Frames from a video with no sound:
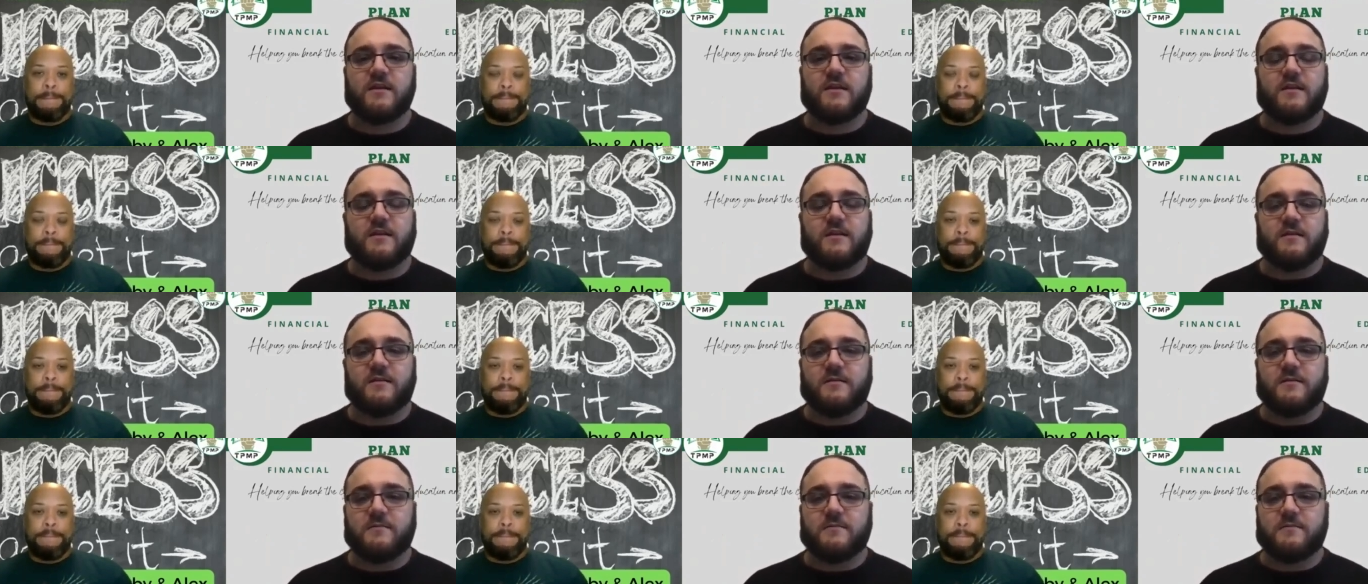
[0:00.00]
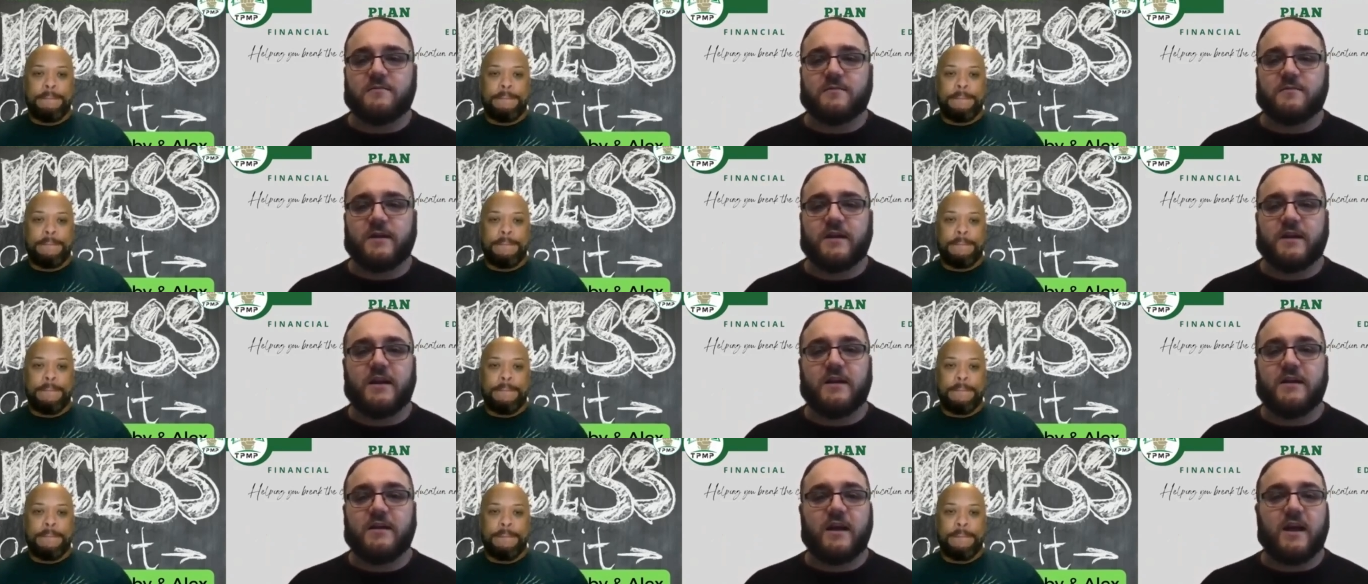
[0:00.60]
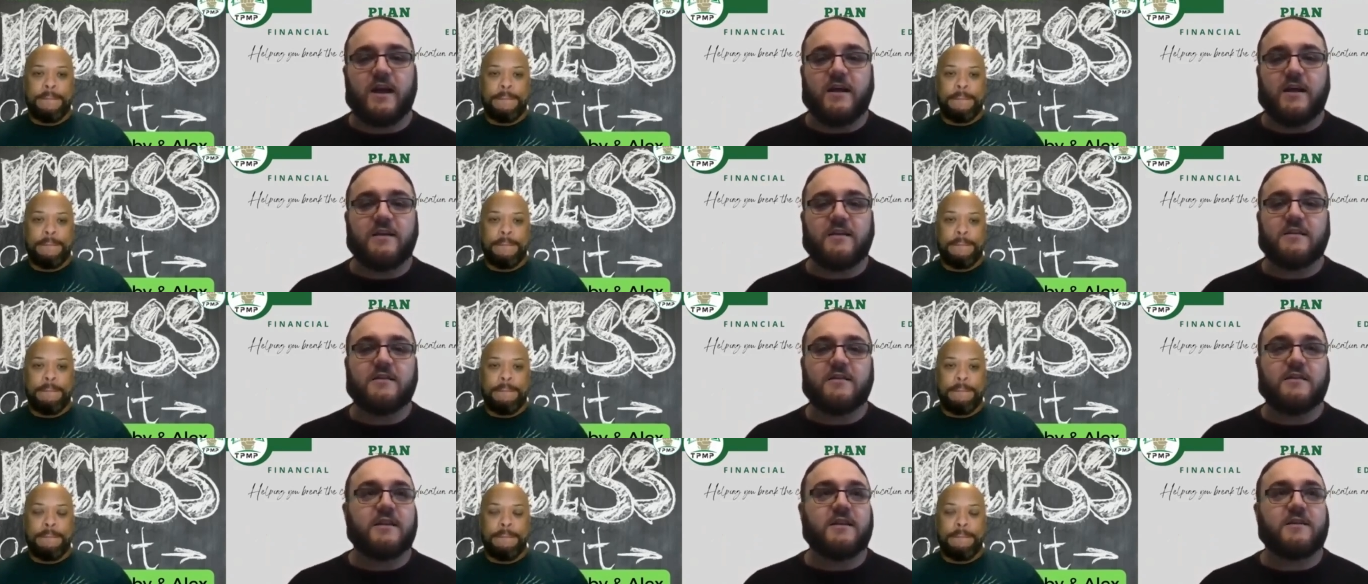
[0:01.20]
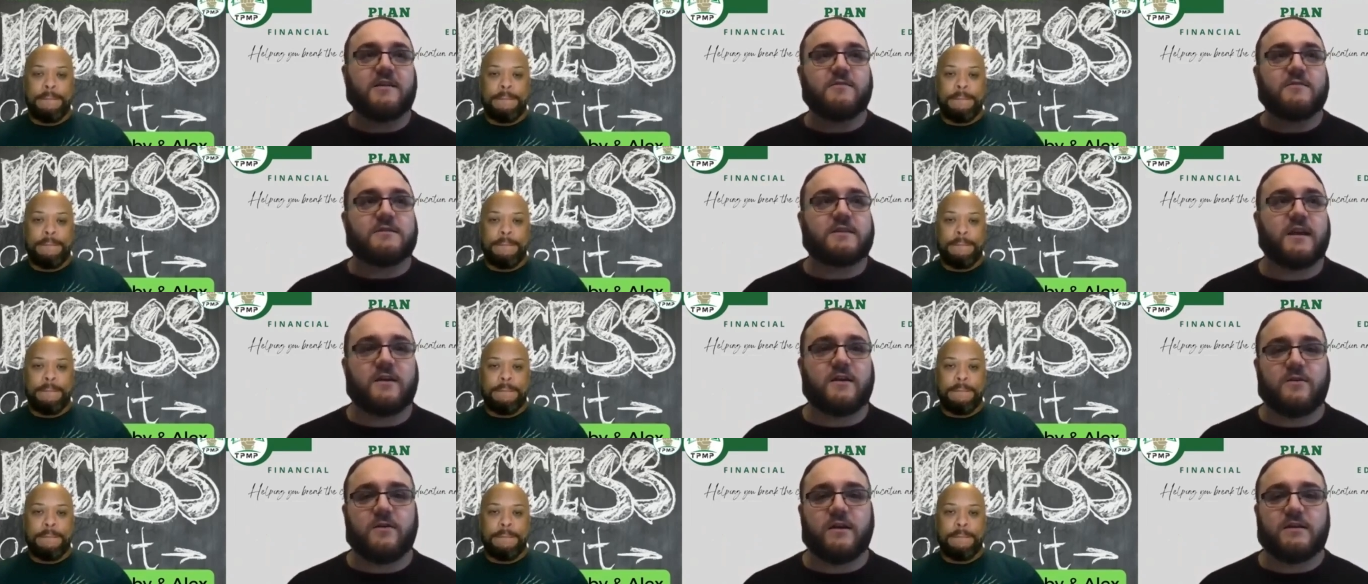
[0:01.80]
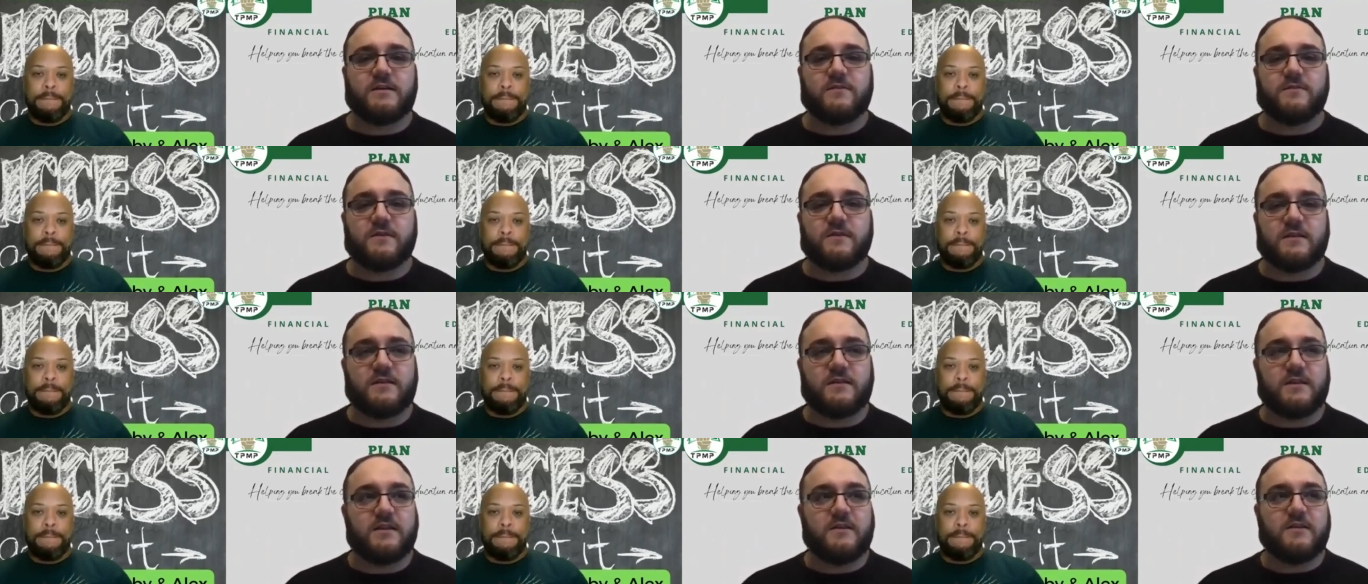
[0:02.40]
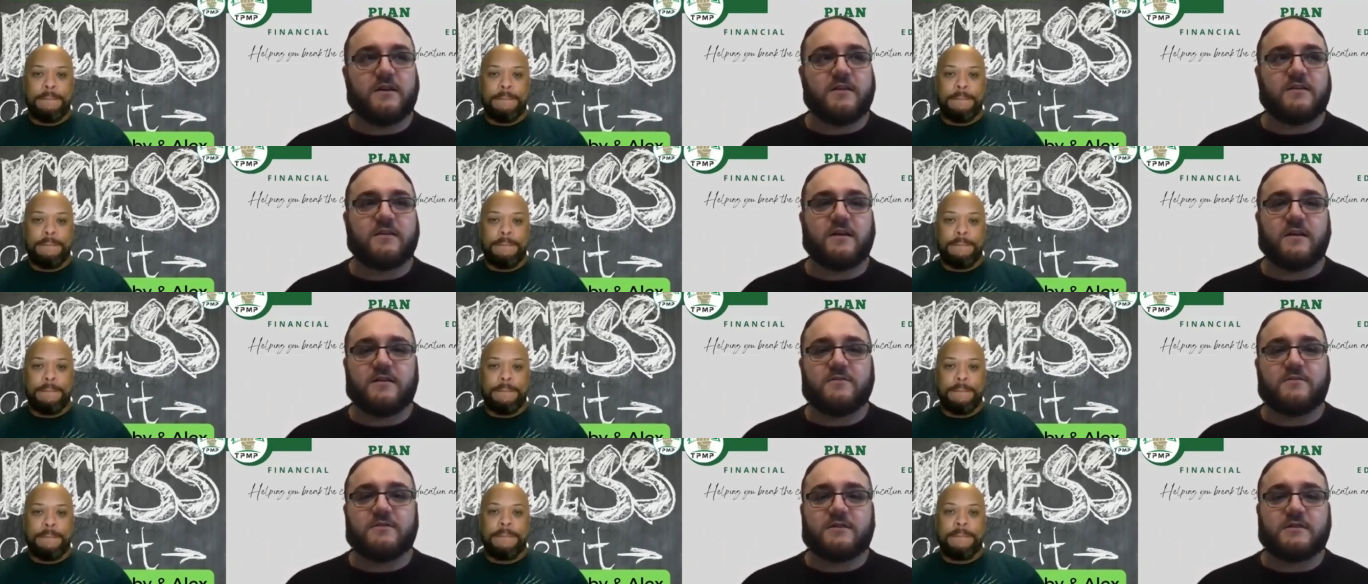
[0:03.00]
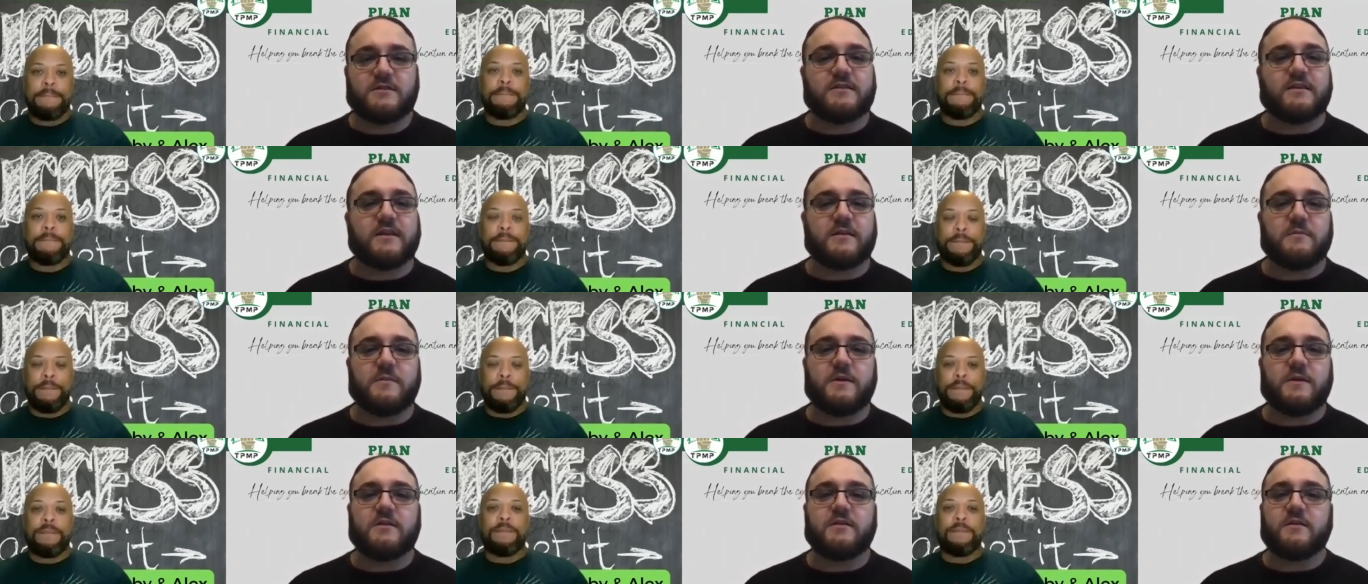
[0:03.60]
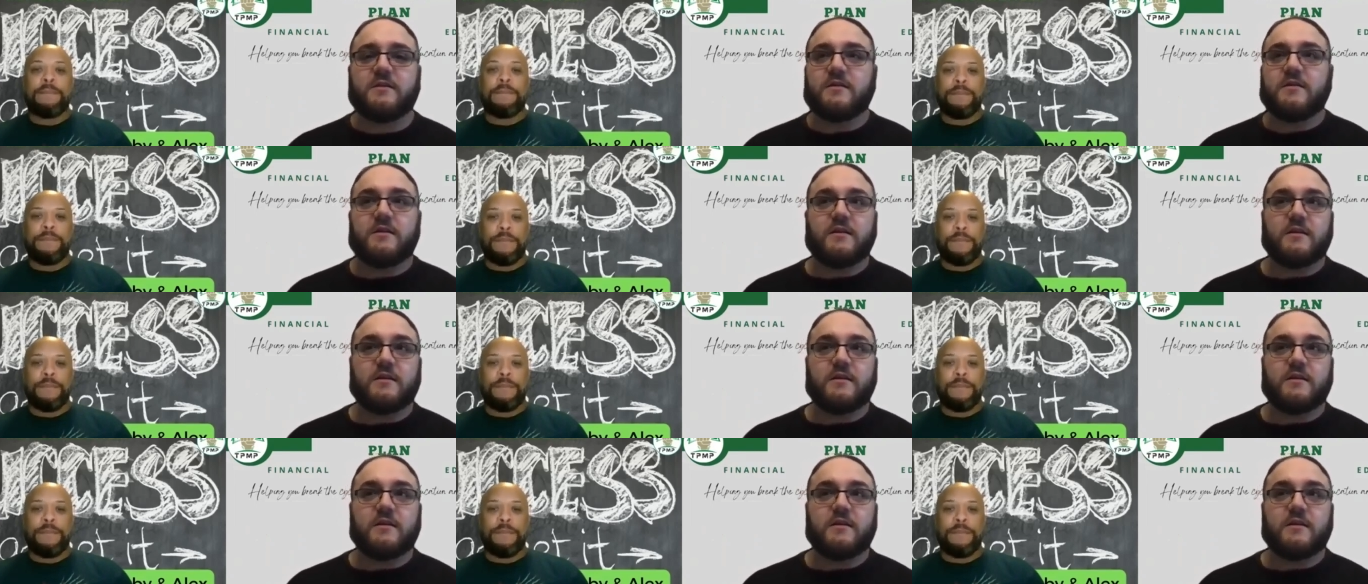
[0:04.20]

Speaker 1: um and i i didn't think it was that crazy with a deal i thought it was just like me